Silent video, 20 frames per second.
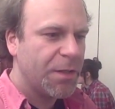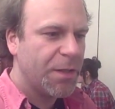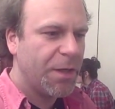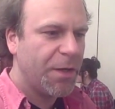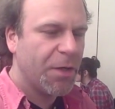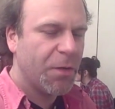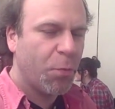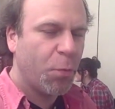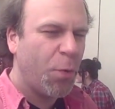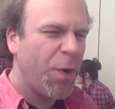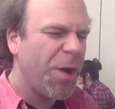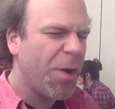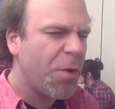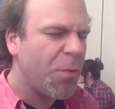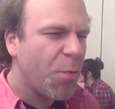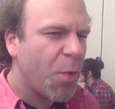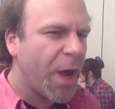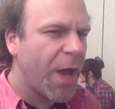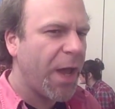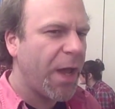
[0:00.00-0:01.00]
in a
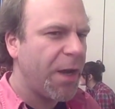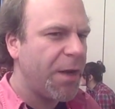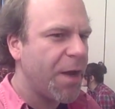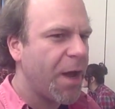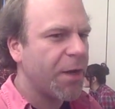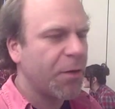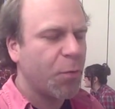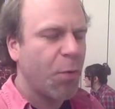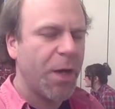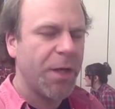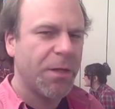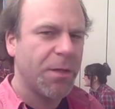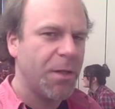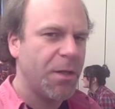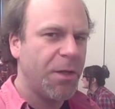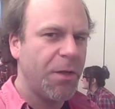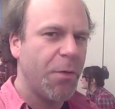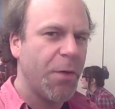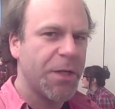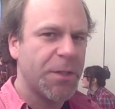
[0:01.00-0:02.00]
weird way, not quite to the
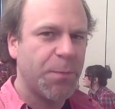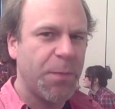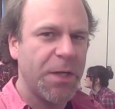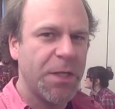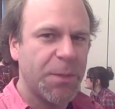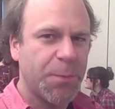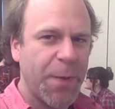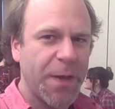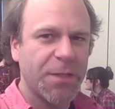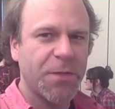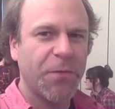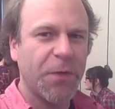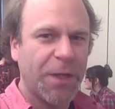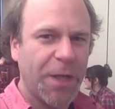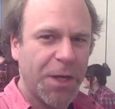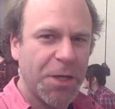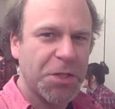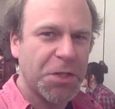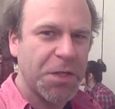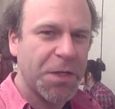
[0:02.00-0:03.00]
USB
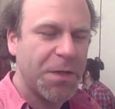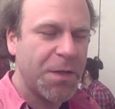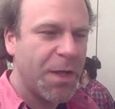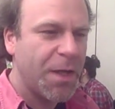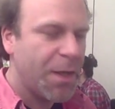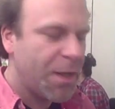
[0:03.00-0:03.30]
specification,